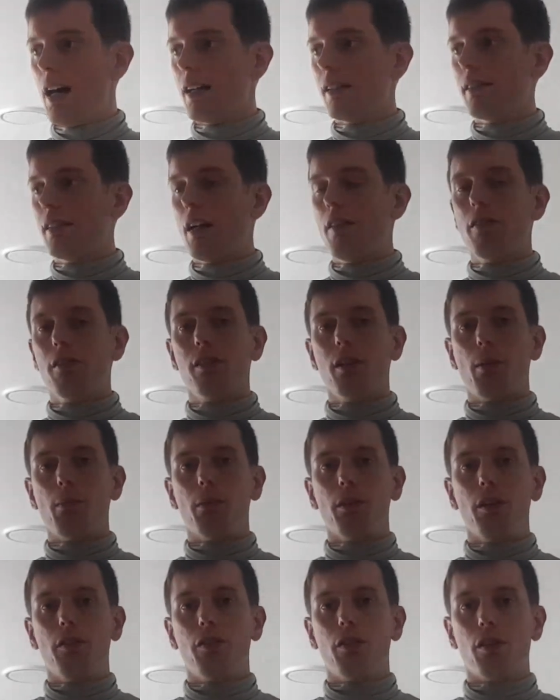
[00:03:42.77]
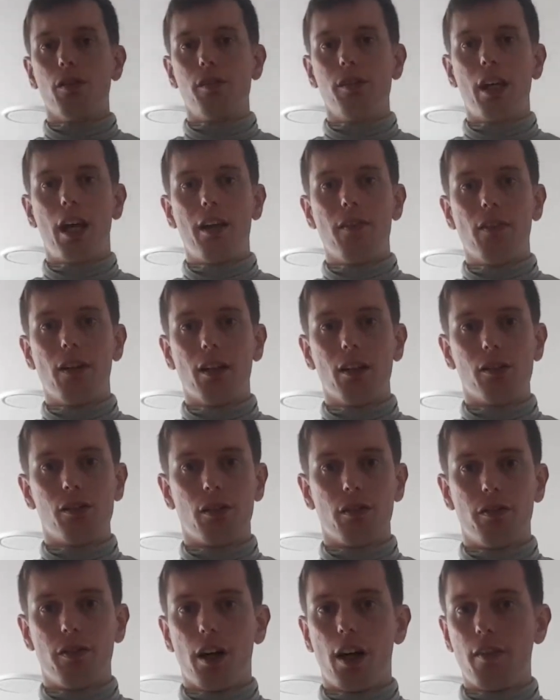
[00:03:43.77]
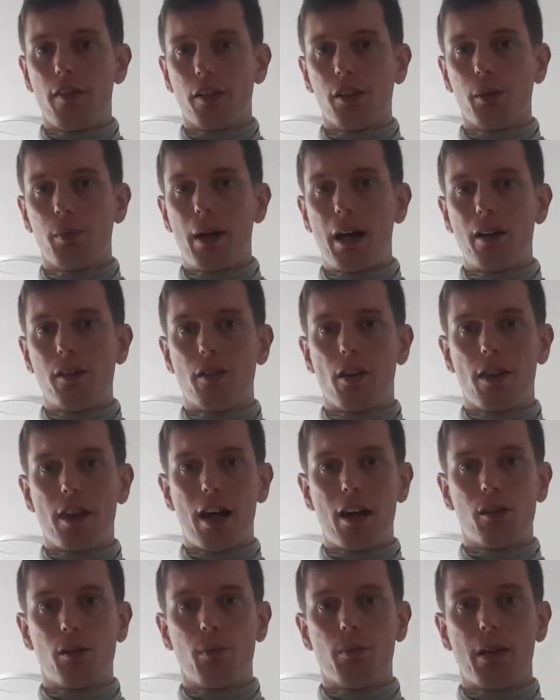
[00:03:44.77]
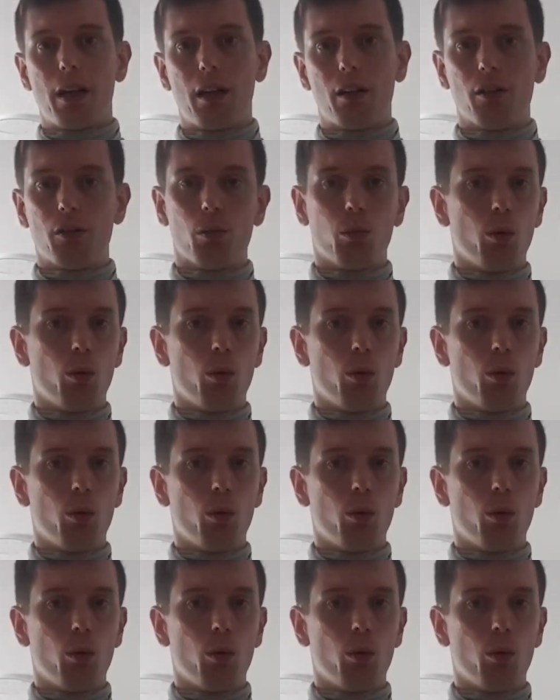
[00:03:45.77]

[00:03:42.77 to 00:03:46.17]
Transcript: say for example, you've got savings of £500, £1,000,